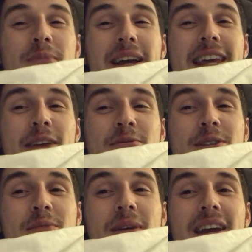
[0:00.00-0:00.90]
my key was
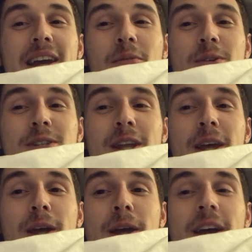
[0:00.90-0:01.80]
going to be here. It wasn't
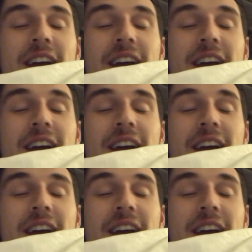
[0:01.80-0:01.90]
here.